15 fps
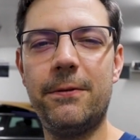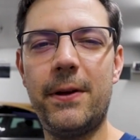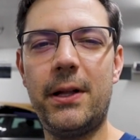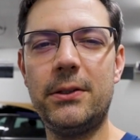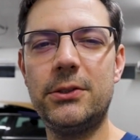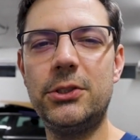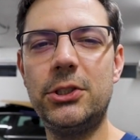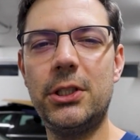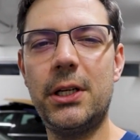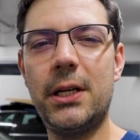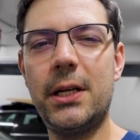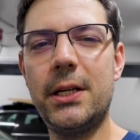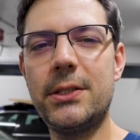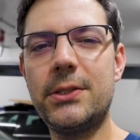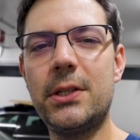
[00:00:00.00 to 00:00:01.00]
felt
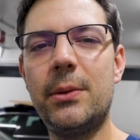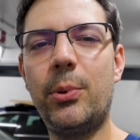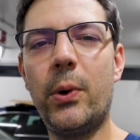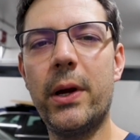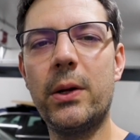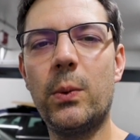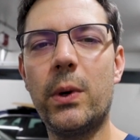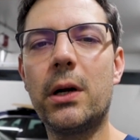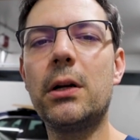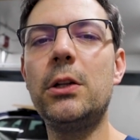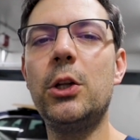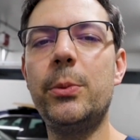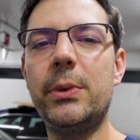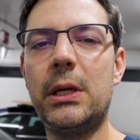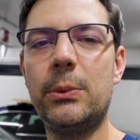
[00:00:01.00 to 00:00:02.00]
just to the point where
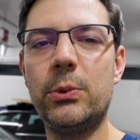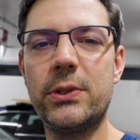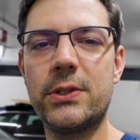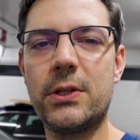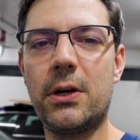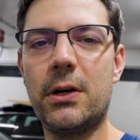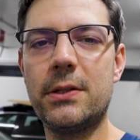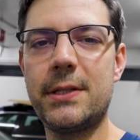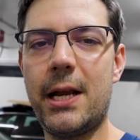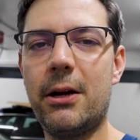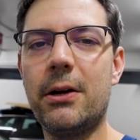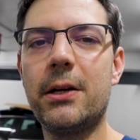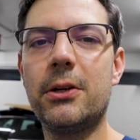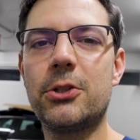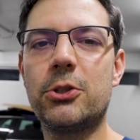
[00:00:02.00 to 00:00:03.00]
aluminum would start
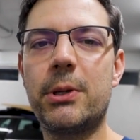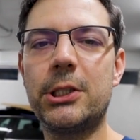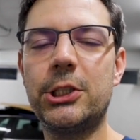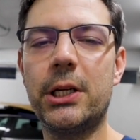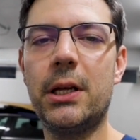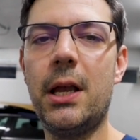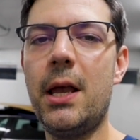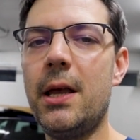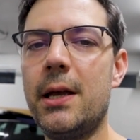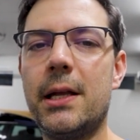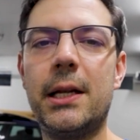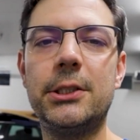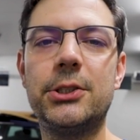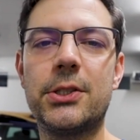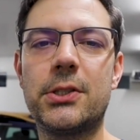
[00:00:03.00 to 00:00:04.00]
tearing or stretching,
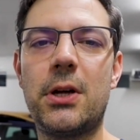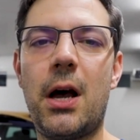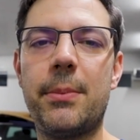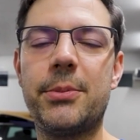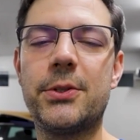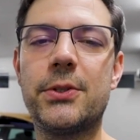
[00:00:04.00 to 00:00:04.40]
and I just stopped.